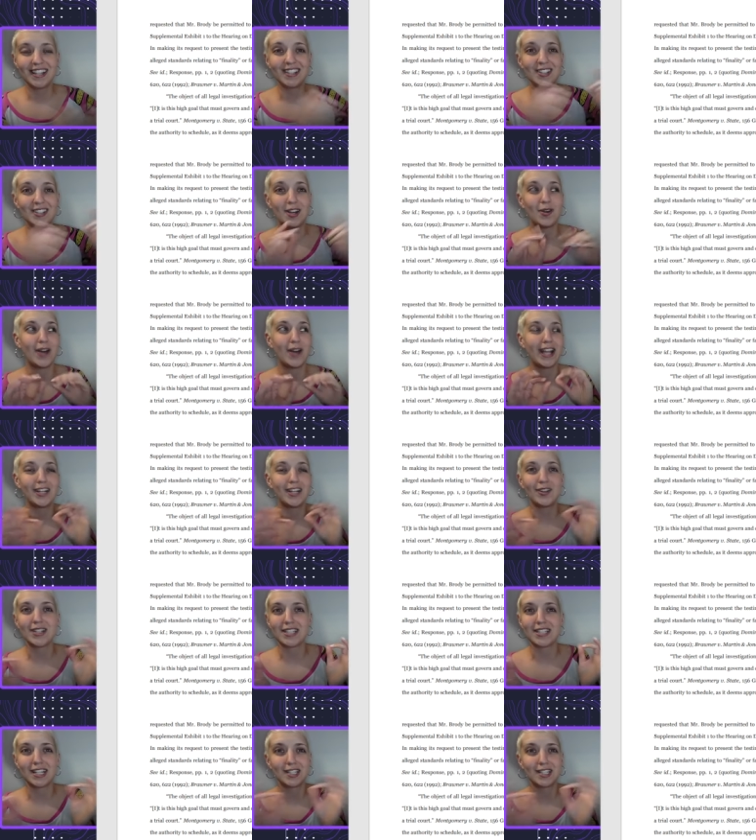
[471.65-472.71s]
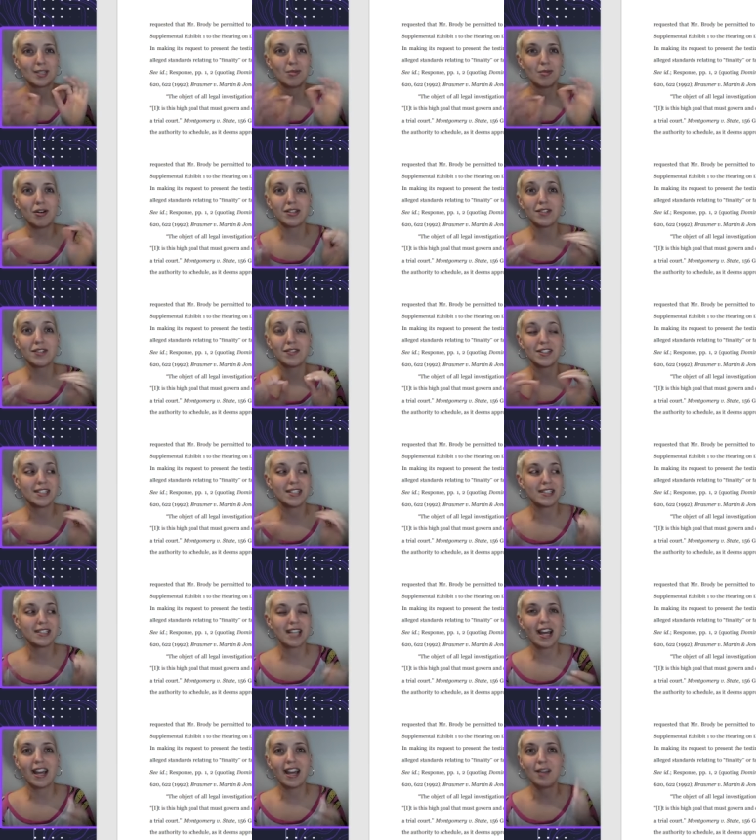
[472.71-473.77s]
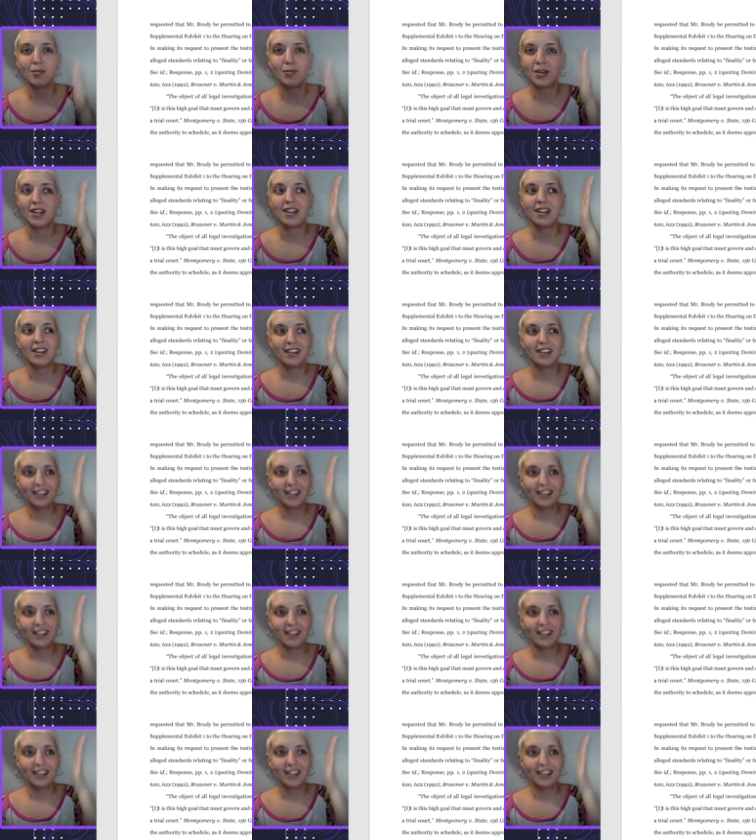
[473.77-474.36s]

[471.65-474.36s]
So I know that's like a small difference in time, but